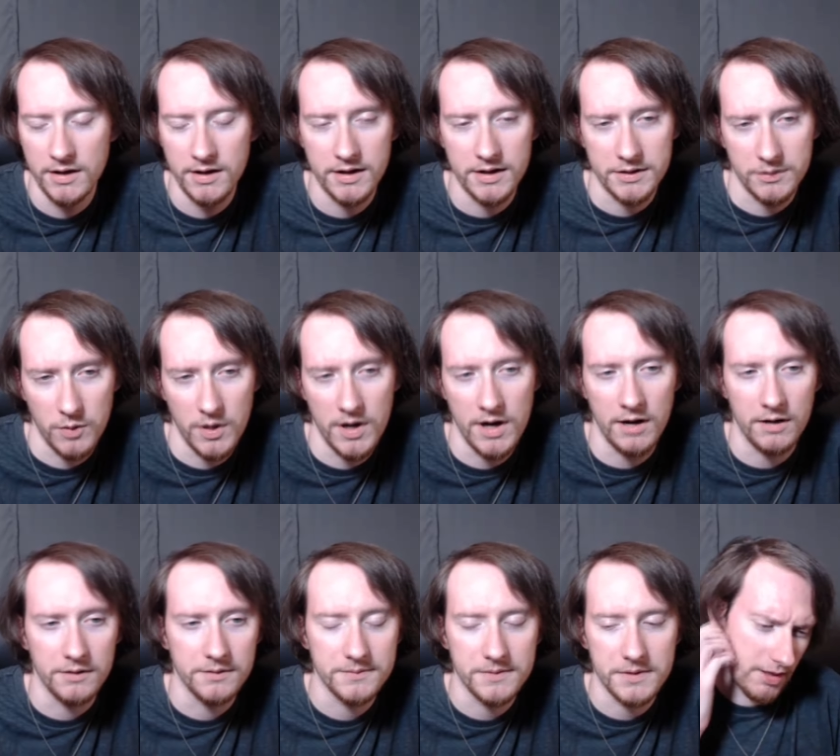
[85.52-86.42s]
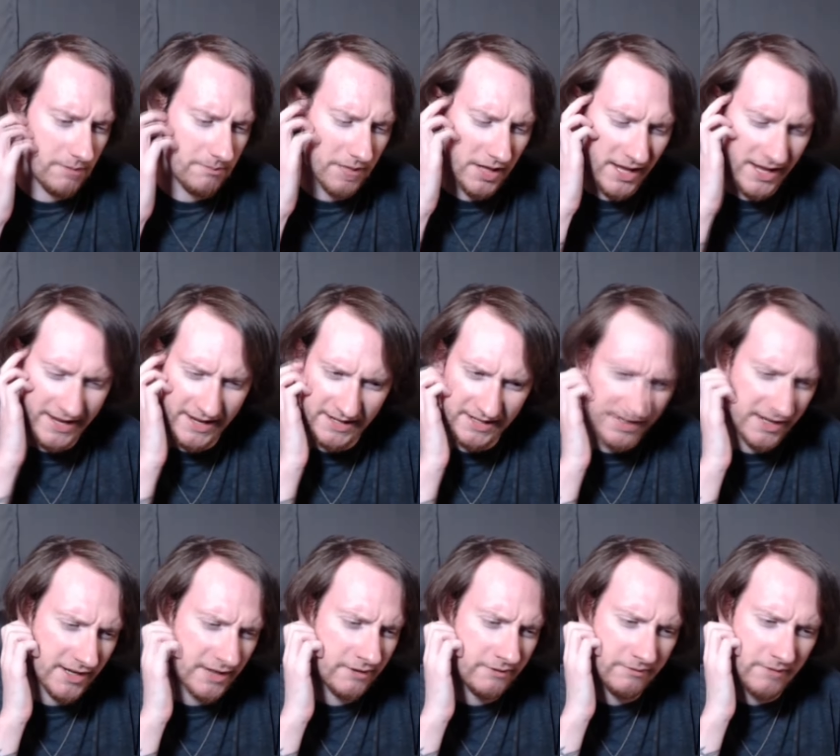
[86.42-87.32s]
as well. Uh, but like I
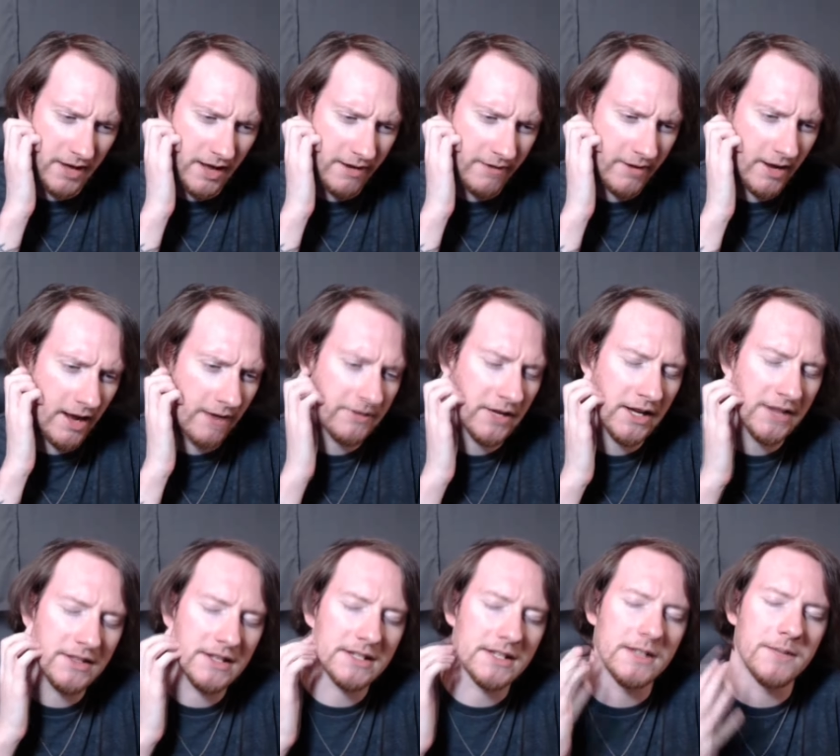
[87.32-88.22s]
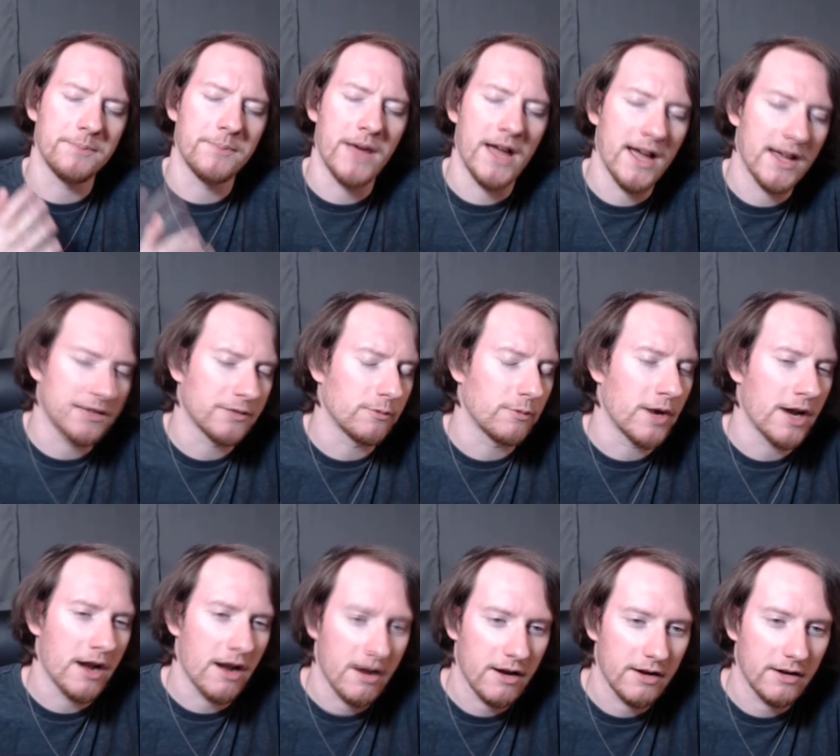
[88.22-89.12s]
said, I, have done this in the past
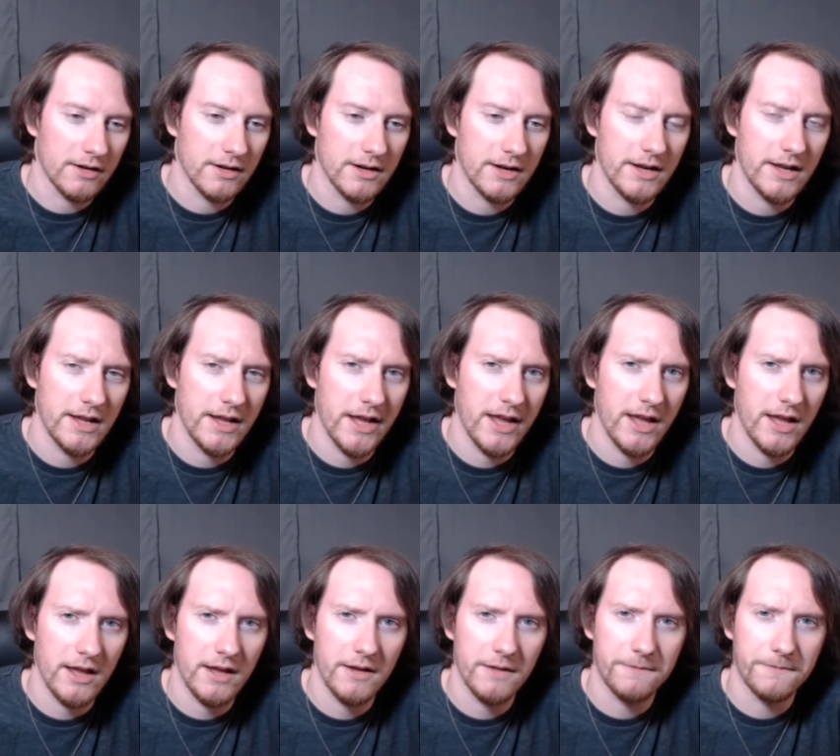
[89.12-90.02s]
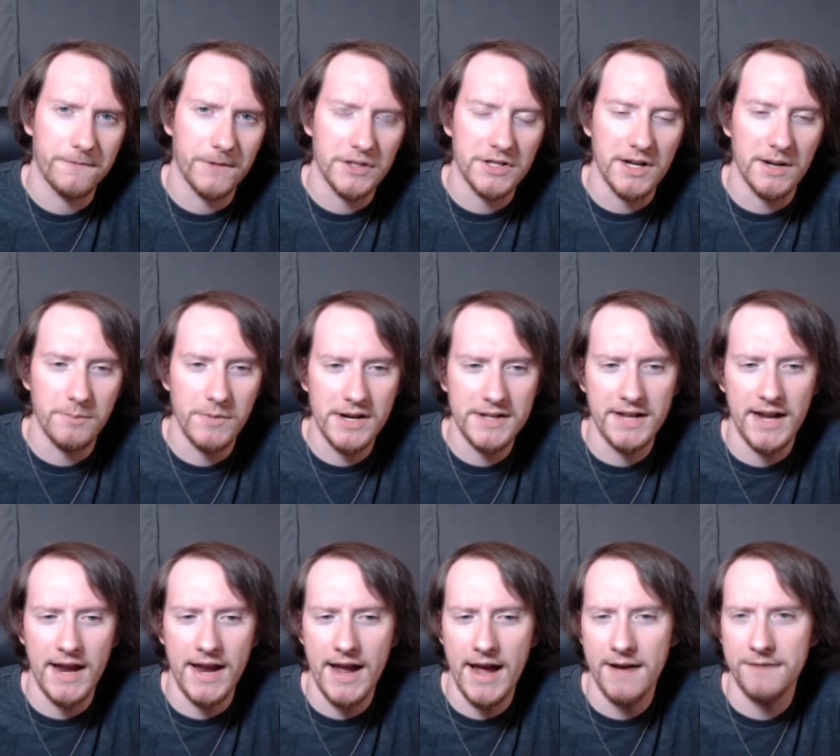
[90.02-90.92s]
where it, if for some
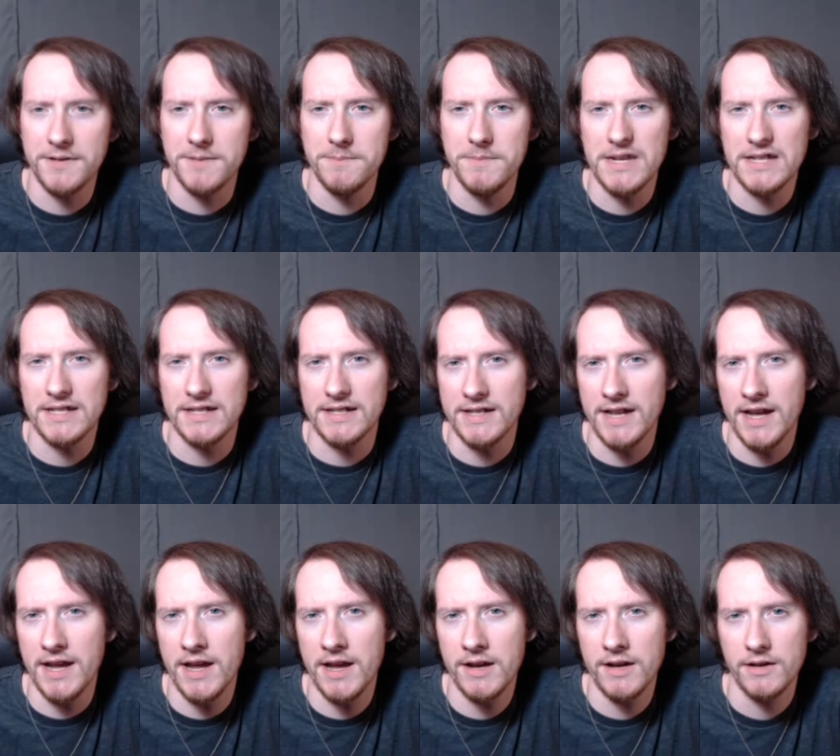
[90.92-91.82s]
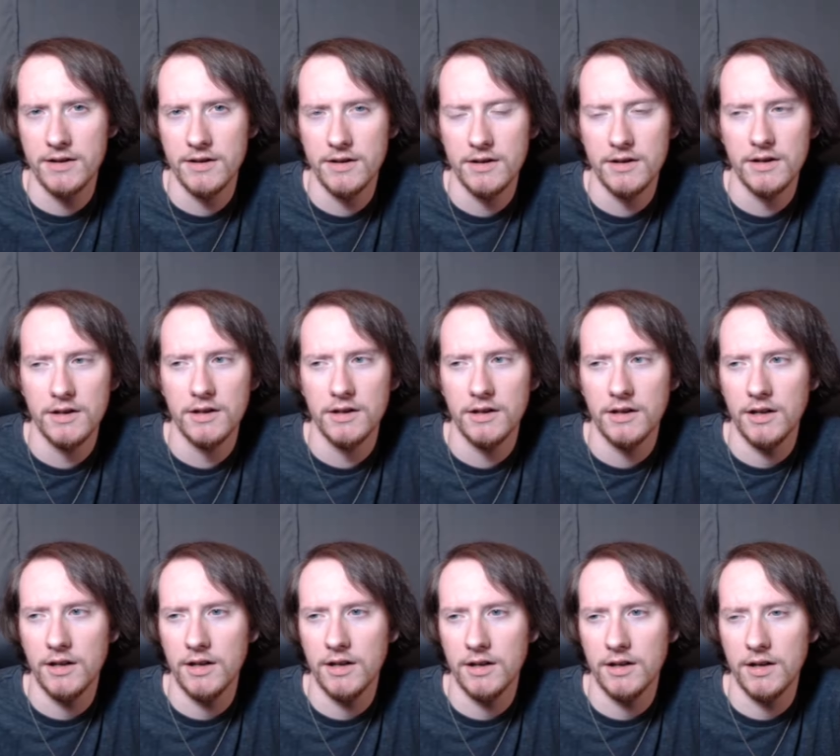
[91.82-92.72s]
reason I have to miss a day
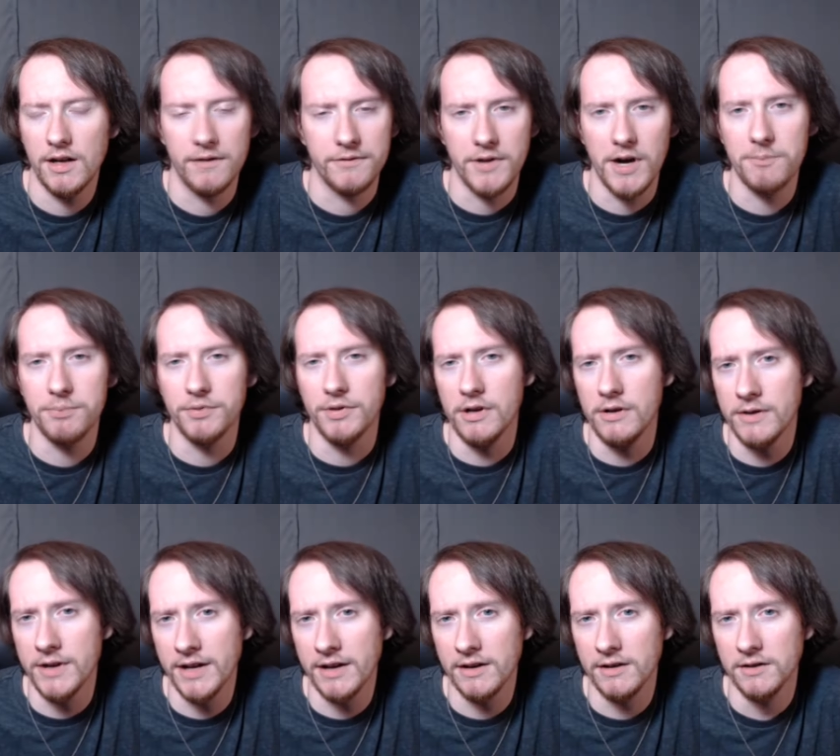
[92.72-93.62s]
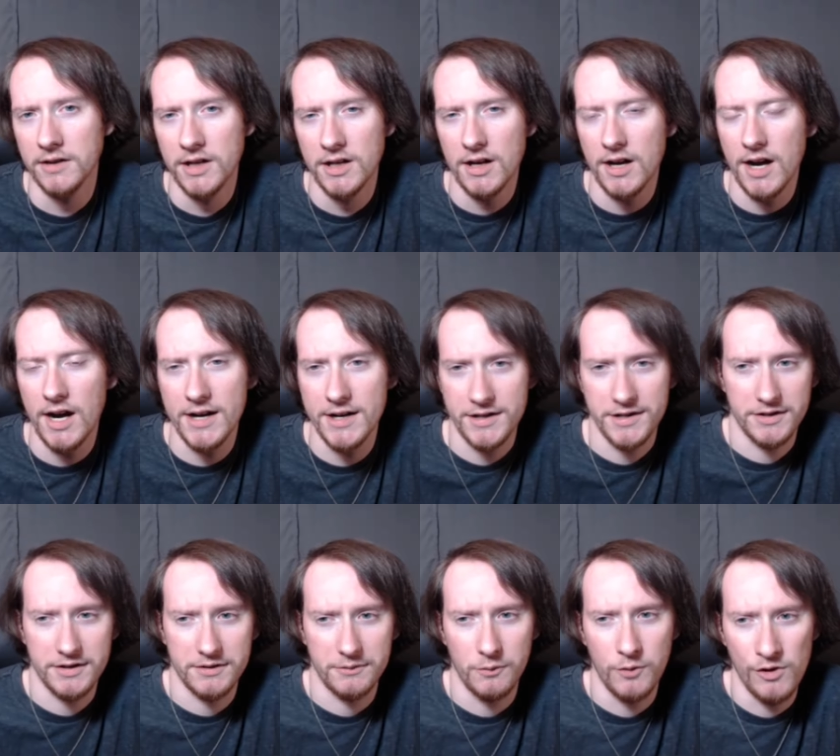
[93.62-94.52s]
uh, of uploading, I
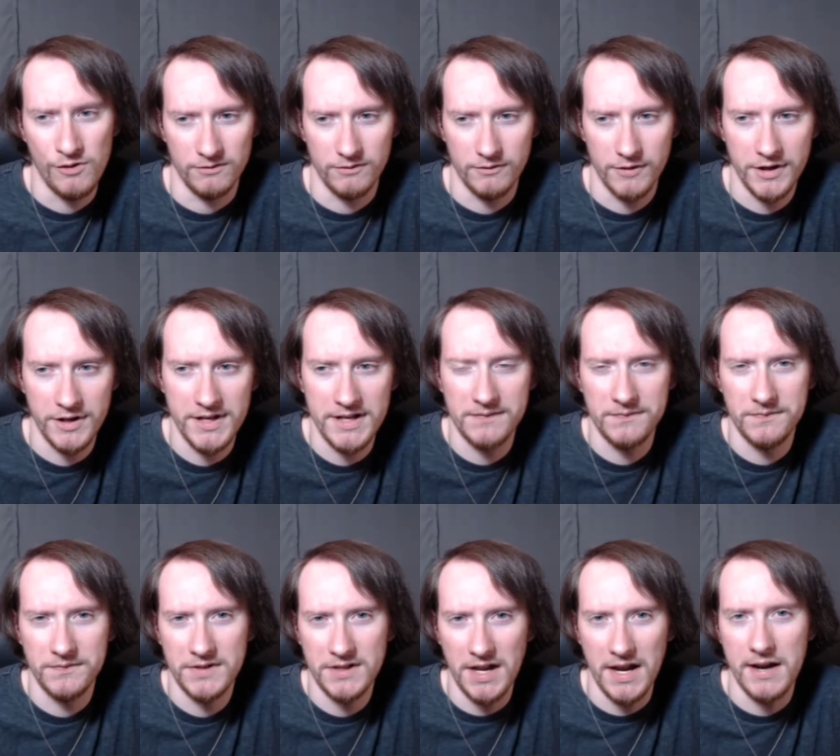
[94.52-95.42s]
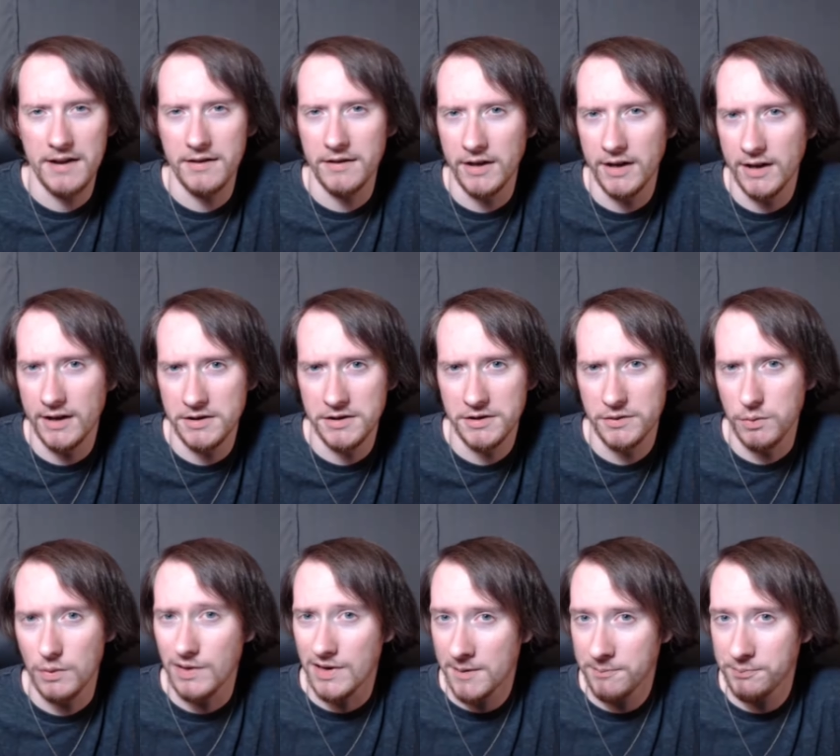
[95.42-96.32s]
just won't really say anything. I just
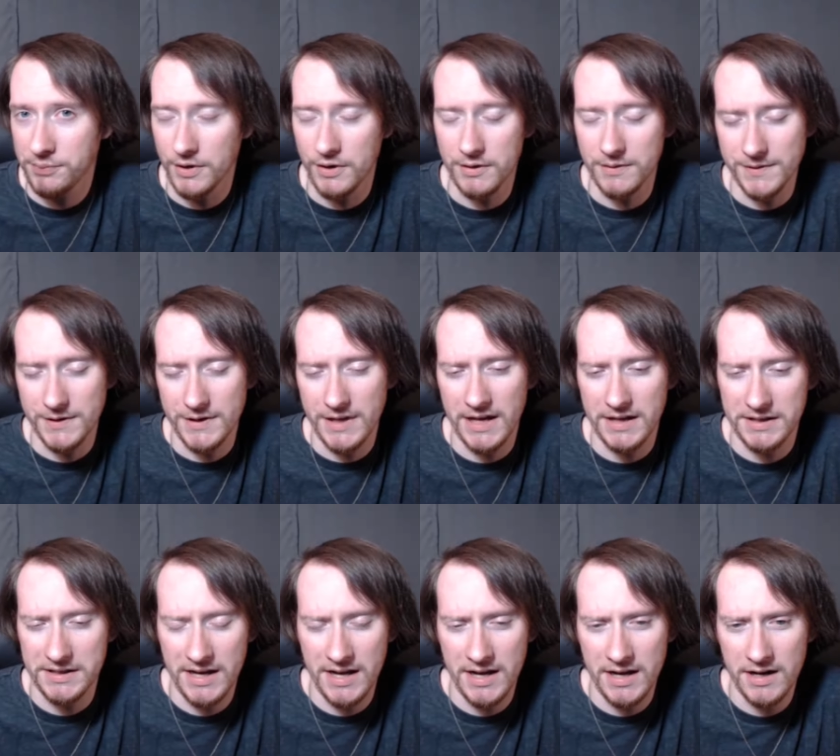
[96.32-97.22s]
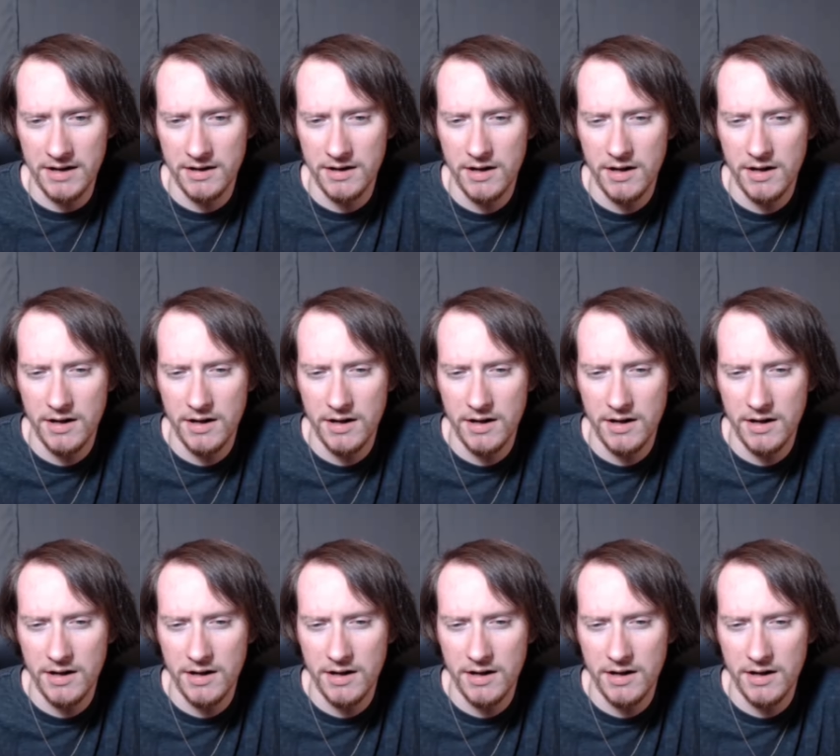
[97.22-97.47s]
won't upload for that day.